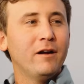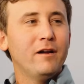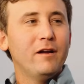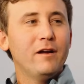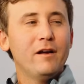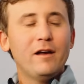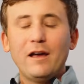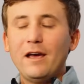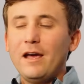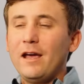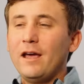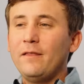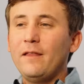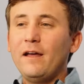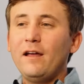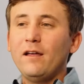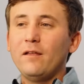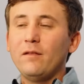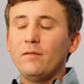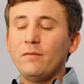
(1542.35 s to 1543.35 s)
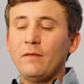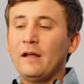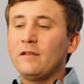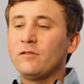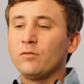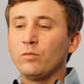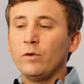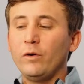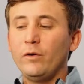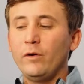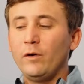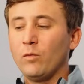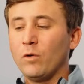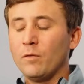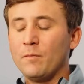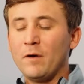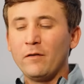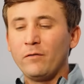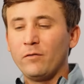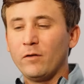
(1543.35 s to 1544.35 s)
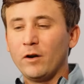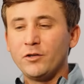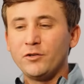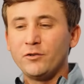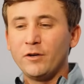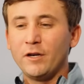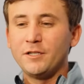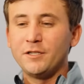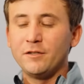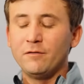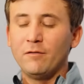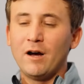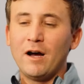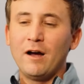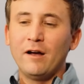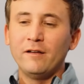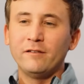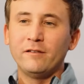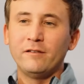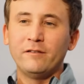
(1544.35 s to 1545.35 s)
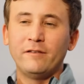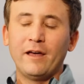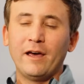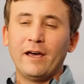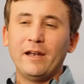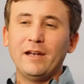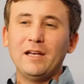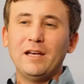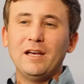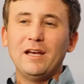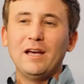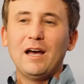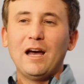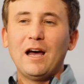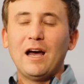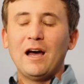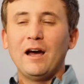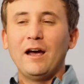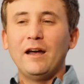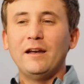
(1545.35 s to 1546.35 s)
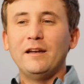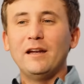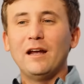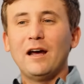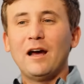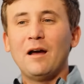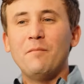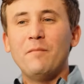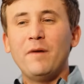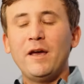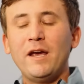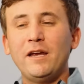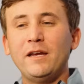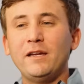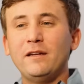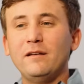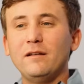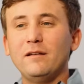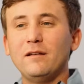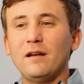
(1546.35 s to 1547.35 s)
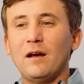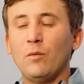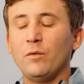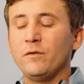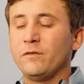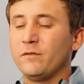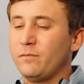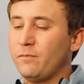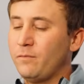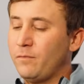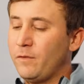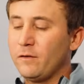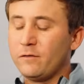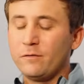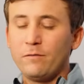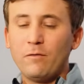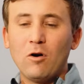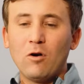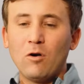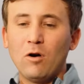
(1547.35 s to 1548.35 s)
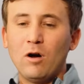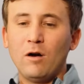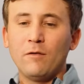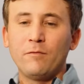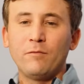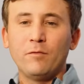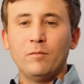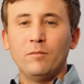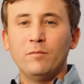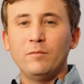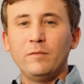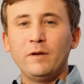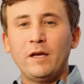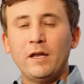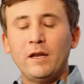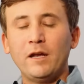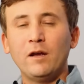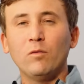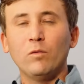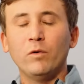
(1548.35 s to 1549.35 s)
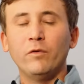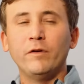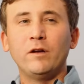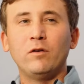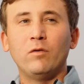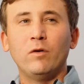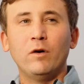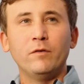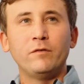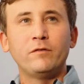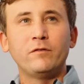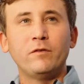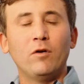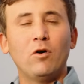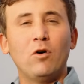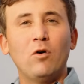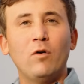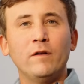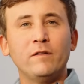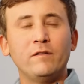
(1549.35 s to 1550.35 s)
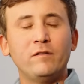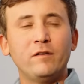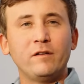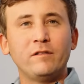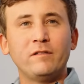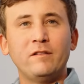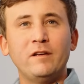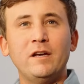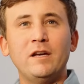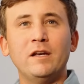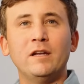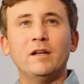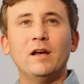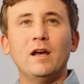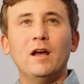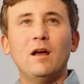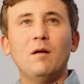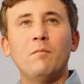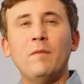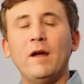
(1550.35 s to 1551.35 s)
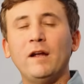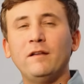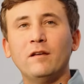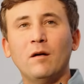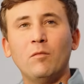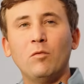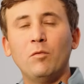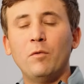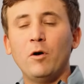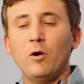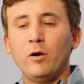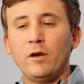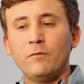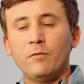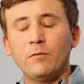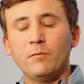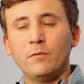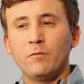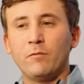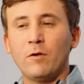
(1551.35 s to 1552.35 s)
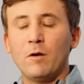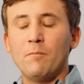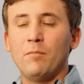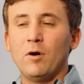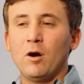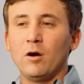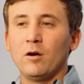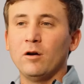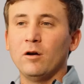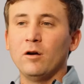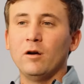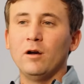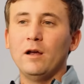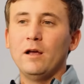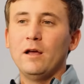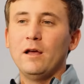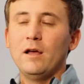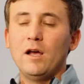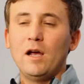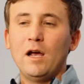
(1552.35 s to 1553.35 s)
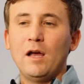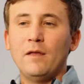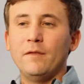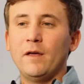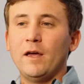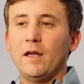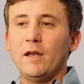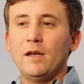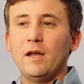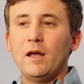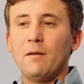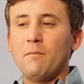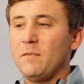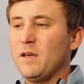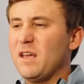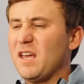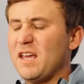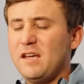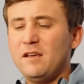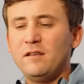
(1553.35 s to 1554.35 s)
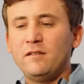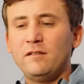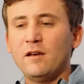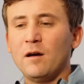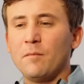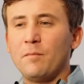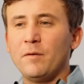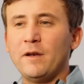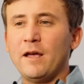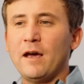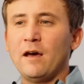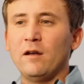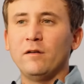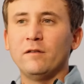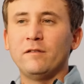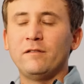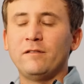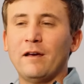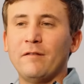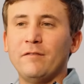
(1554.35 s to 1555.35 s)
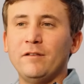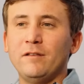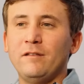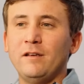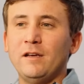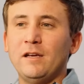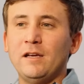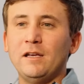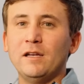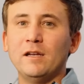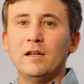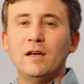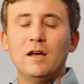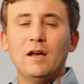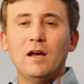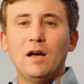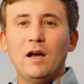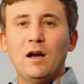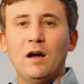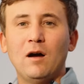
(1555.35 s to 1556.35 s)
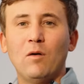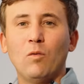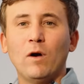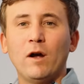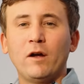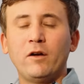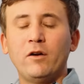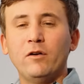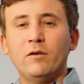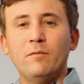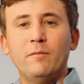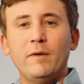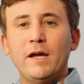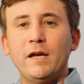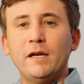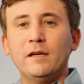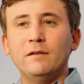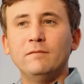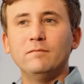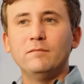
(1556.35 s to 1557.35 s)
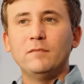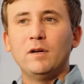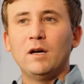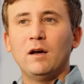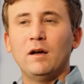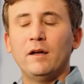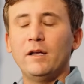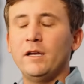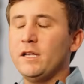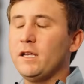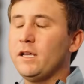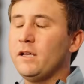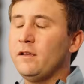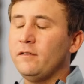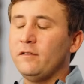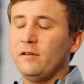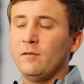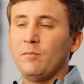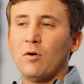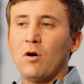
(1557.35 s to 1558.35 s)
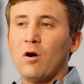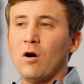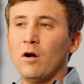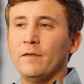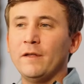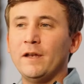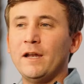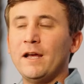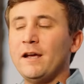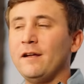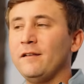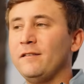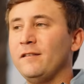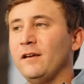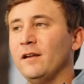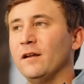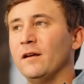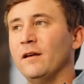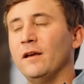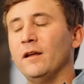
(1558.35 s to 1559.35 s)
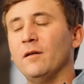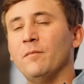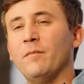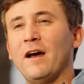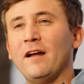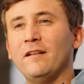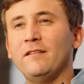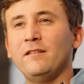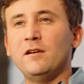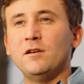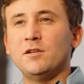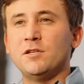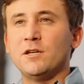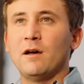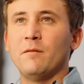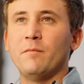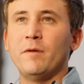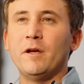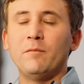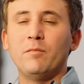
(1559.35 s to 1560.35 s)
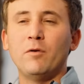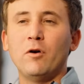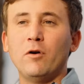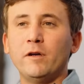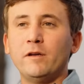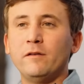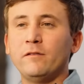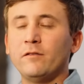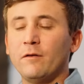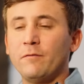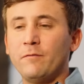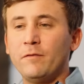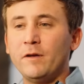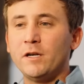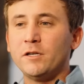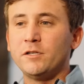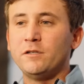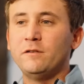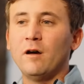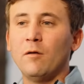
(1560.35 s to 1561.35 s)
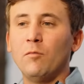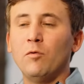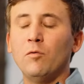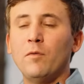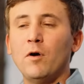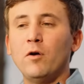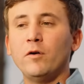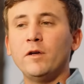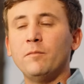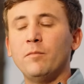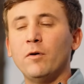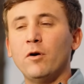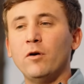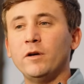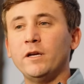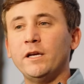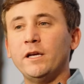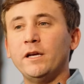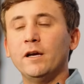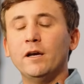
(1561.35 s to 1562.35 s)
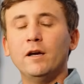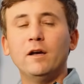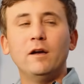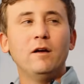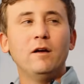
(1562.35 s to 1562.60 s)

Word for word: Yeah. And that that's really where my frustration lies is that I I made I was this far off from getting it really close to the hole on 16, make double bogey from the front bunker, and then easy up and down on 17, uh, where I could have made uh, an easy par. Then 18, I hit a bad tee shot, make bogey. So I finished double bogey bogey.